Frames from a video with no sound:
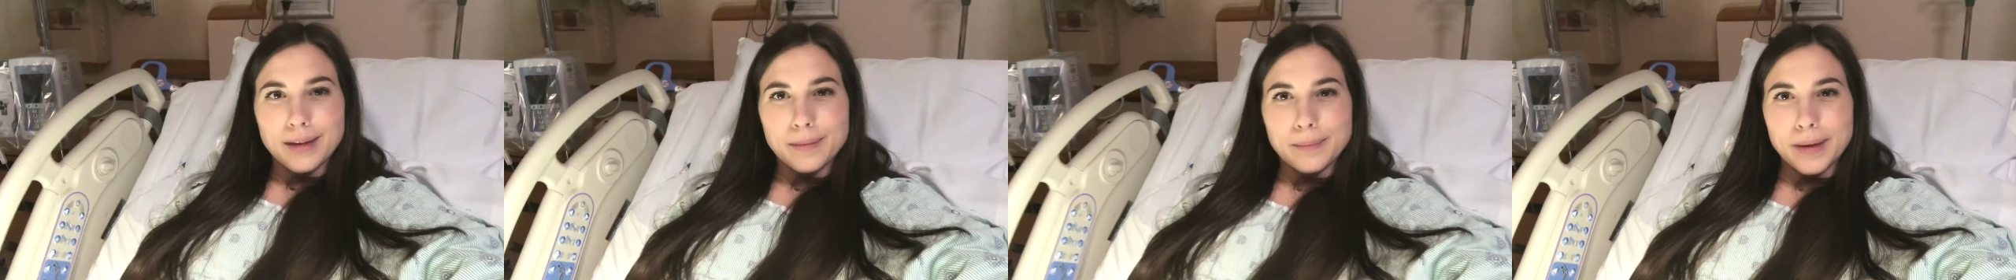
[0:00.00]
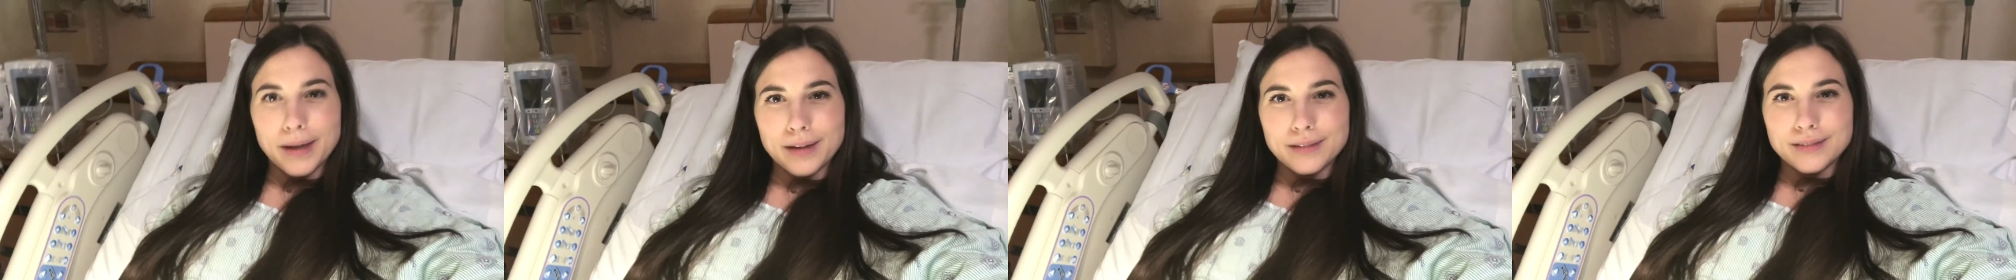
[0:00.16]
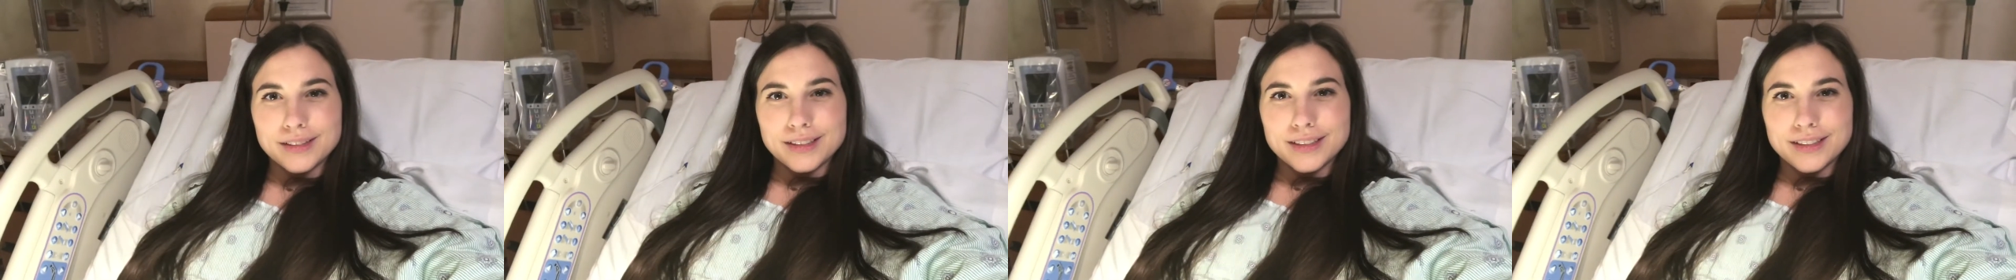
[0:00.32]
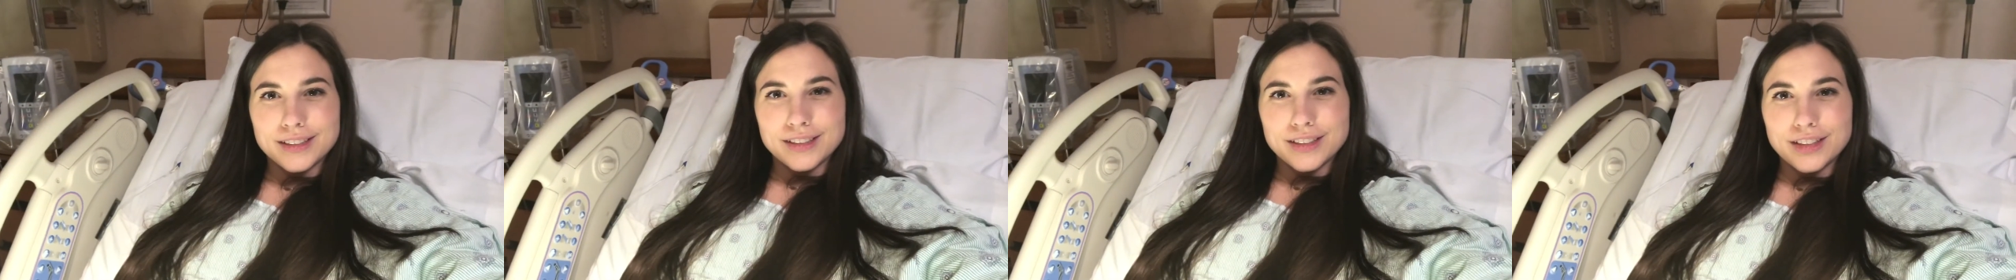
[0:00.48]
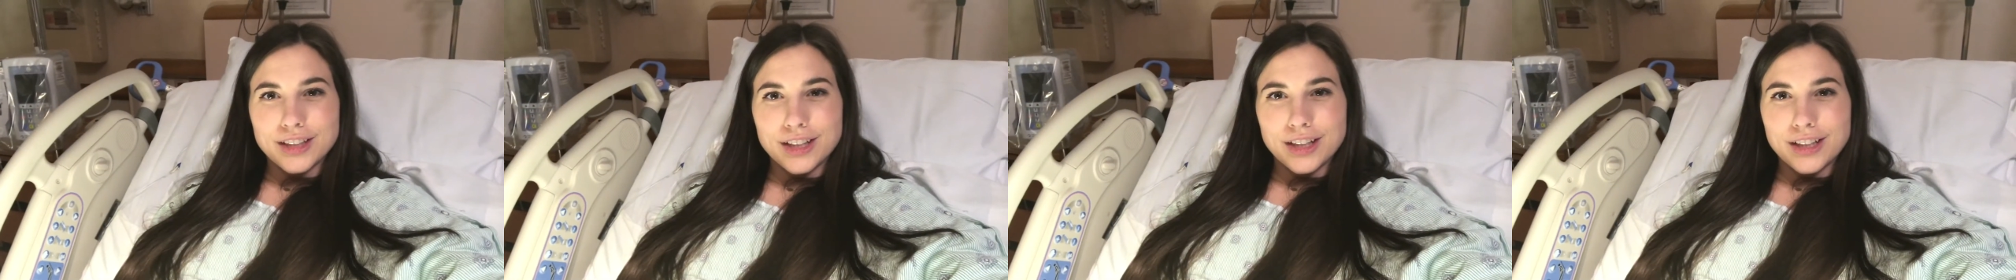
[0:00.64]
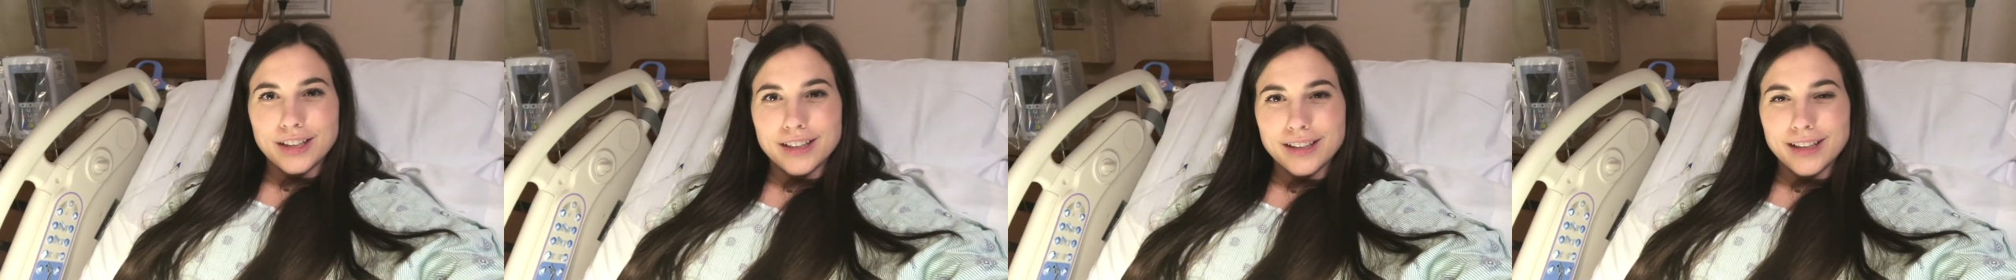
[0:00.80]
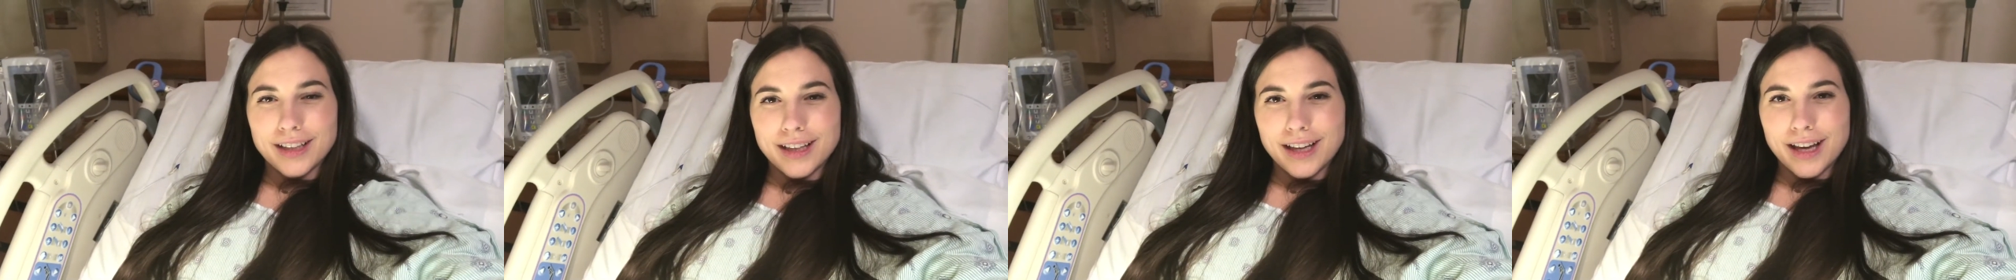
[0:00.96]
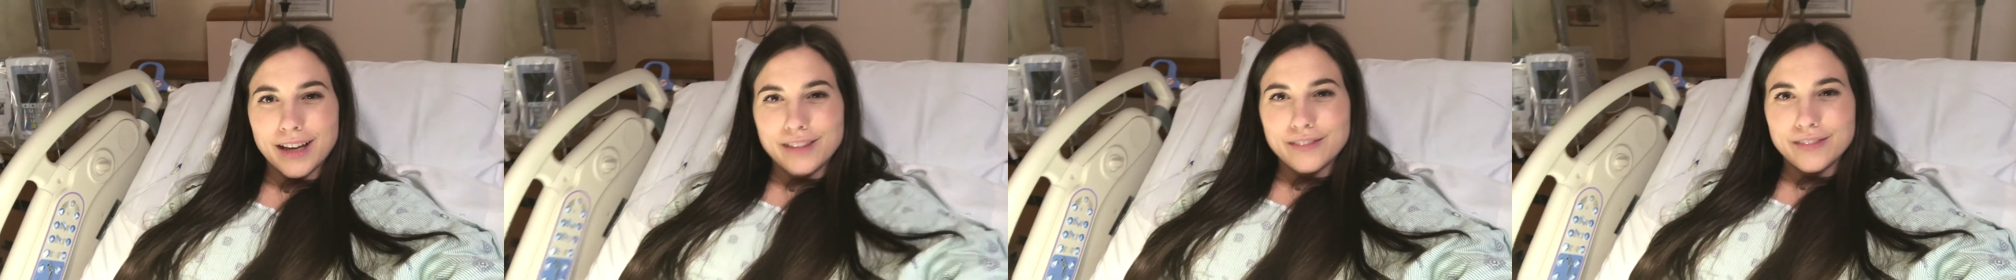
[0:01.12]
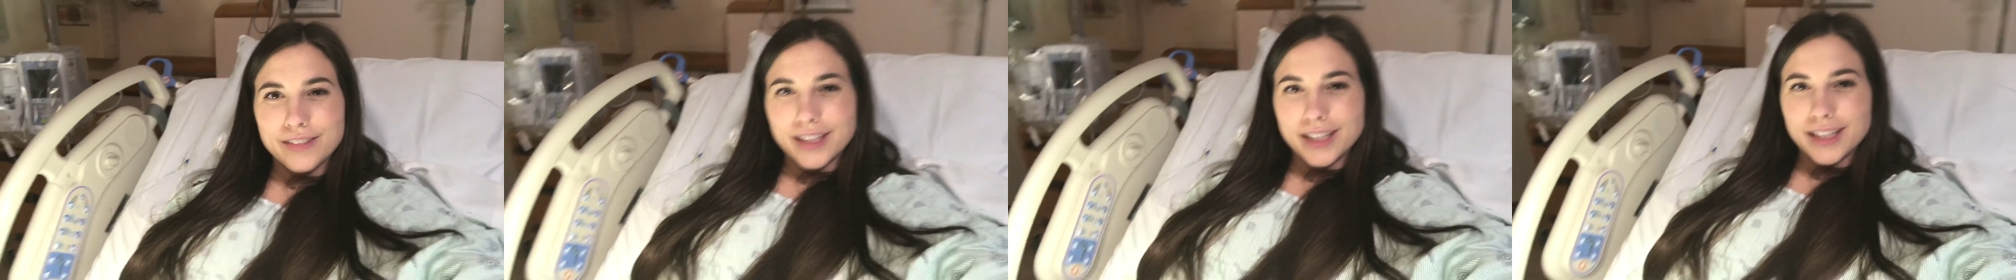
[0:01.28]
About to start the
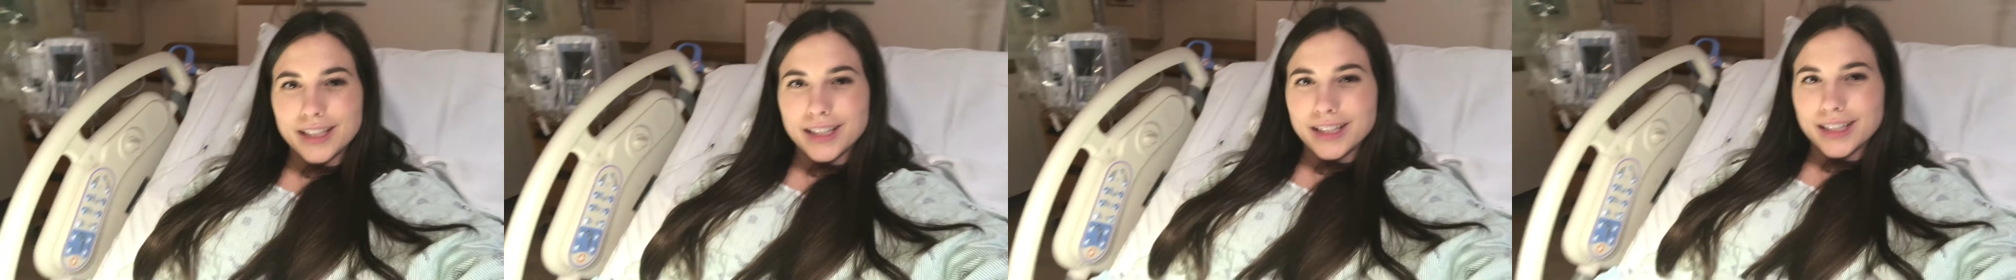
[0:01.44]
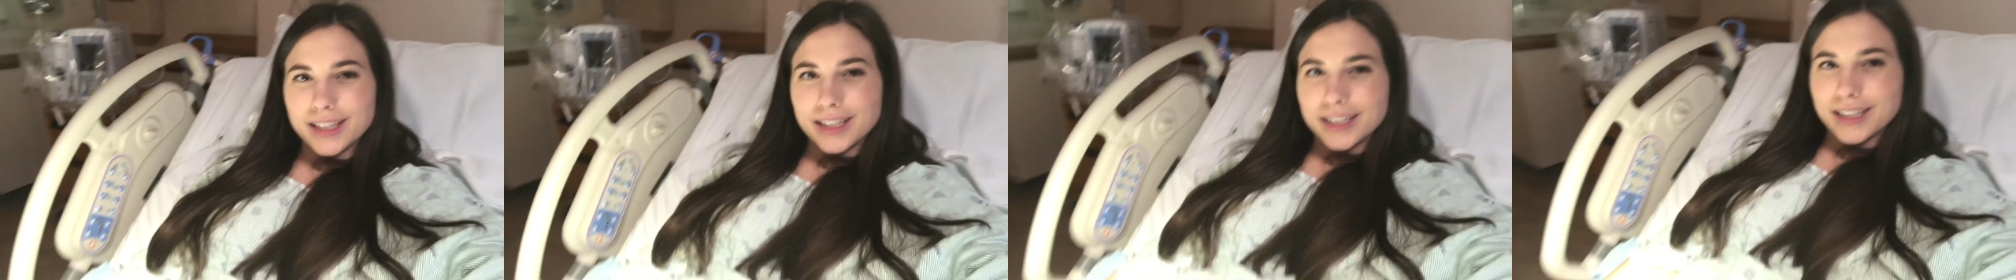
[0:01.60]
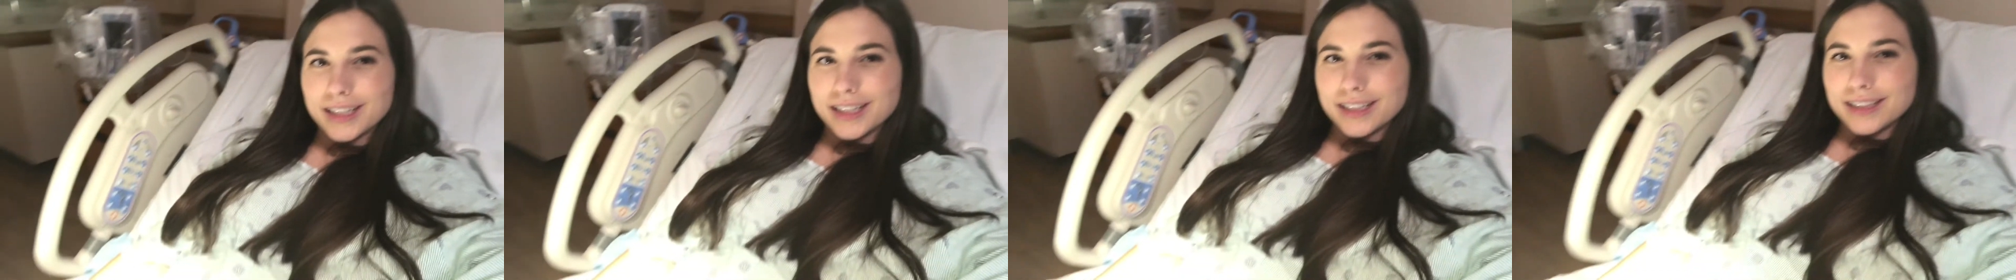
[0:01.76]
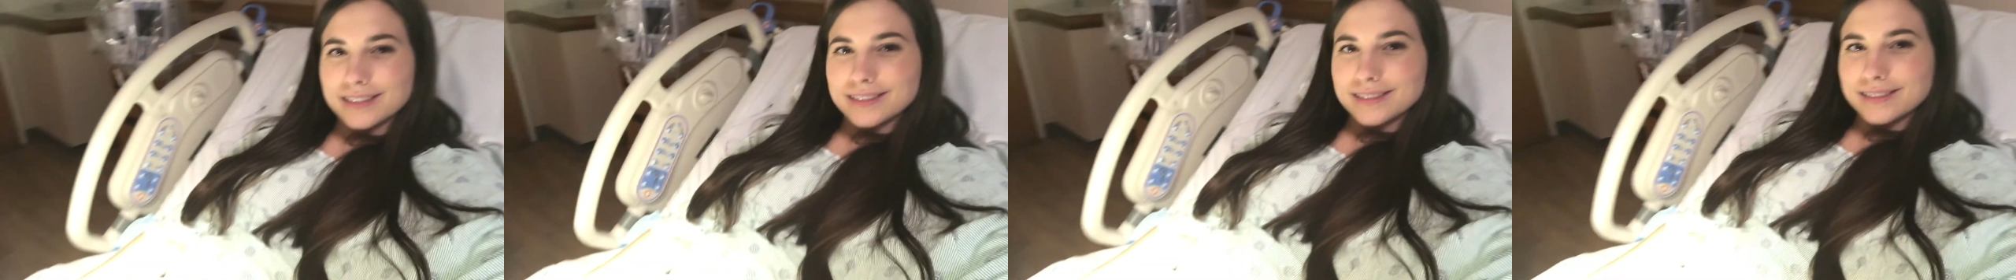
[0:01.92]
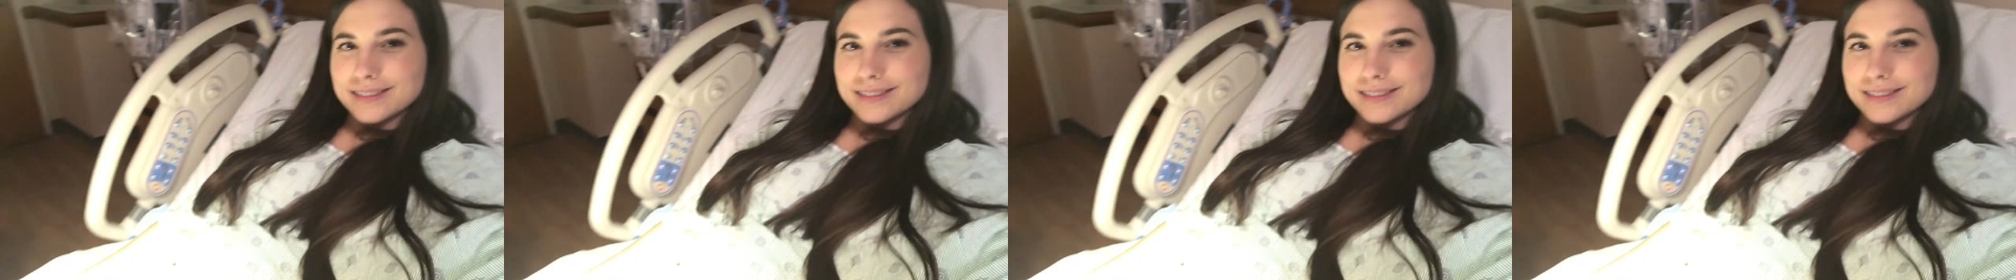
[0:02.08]
IV.